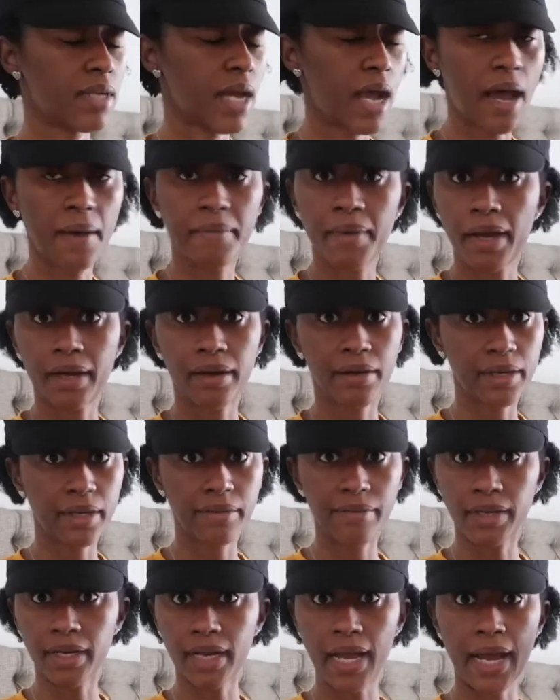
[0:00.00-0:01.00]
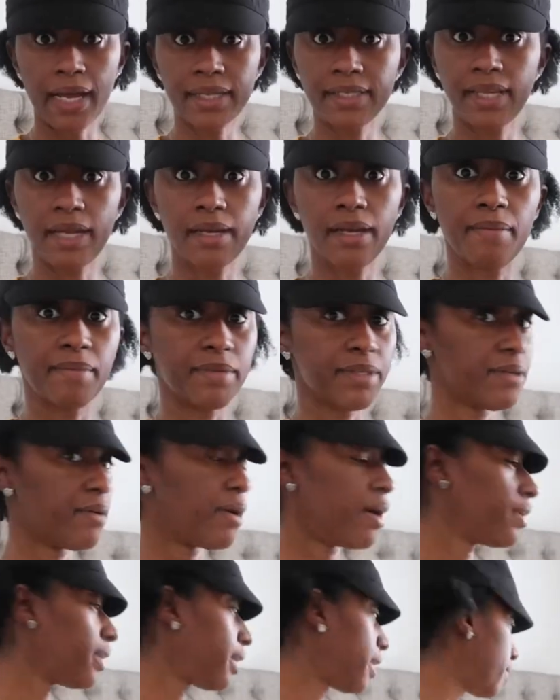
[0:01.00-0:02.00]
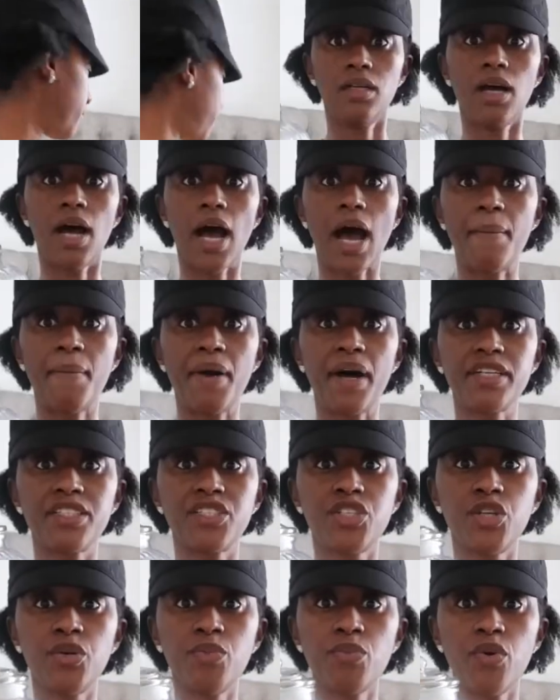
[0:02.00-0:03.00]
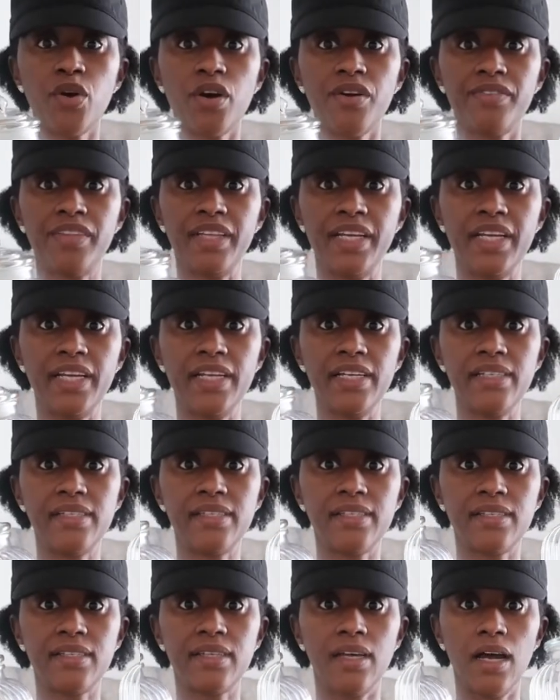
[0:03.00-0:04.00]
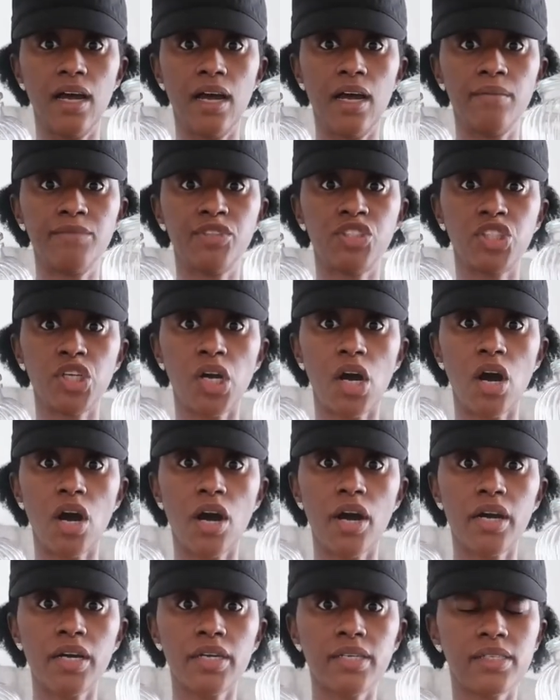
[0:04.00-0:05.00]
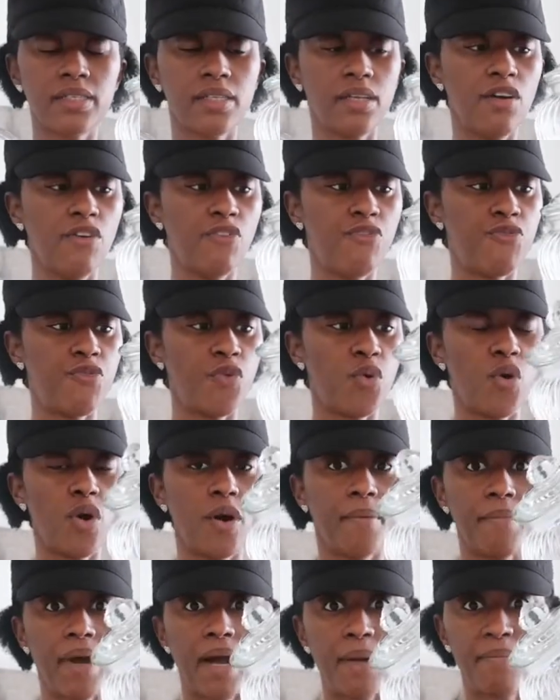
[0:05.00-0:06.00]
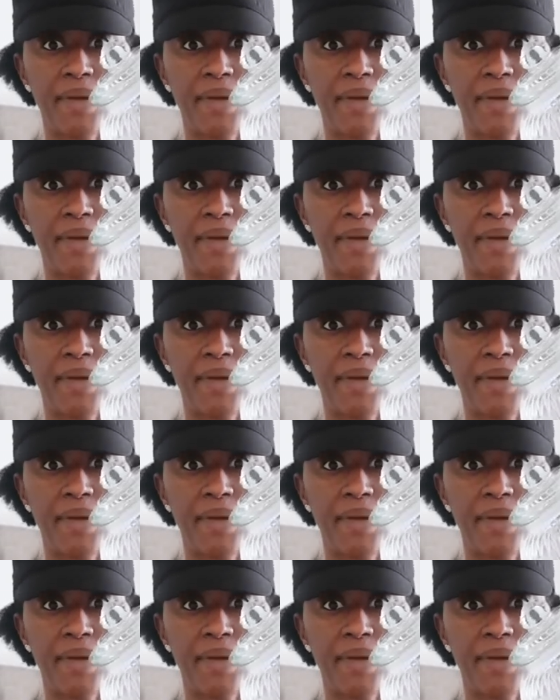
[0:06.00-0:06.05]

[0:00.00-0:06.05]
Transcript: I'm not gonna even lie to tell you I'm gonna do all that I bought two more of these um, jars for my